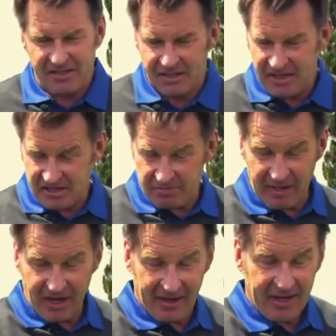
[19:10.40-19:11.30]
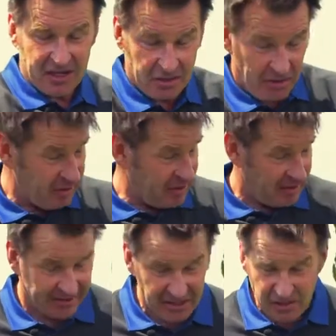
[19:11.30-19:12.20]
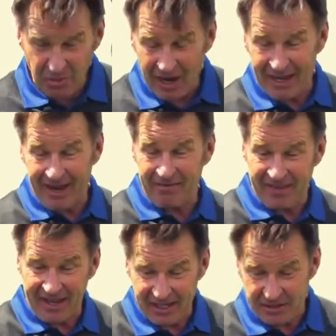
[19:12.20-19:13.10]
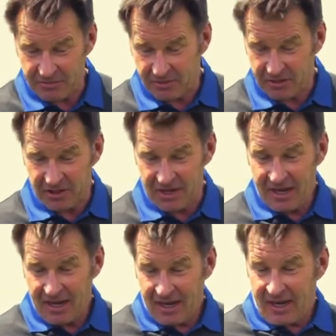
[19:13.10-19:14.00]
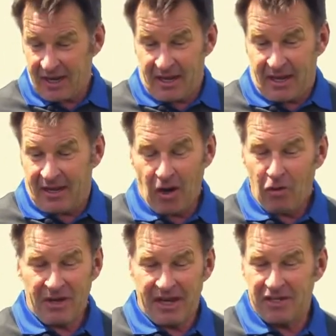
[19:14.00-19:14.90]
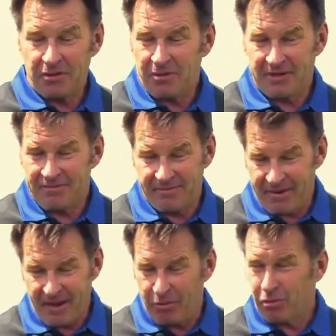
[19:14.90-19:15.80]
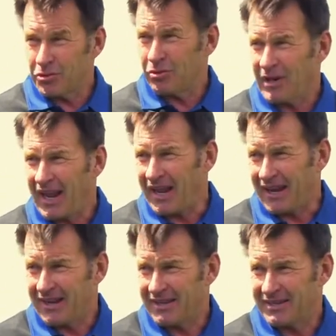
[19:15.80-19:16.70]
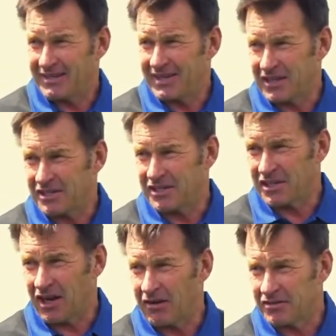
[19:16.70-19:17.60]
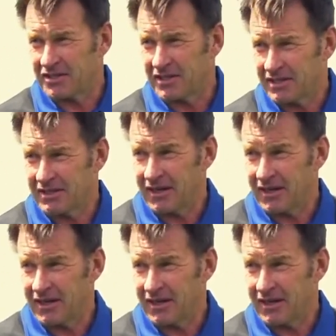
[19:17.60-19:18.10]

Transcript: And so it's a bit like this. This is why I love this, is because in the old days, you would hit balls all day to test your shafts.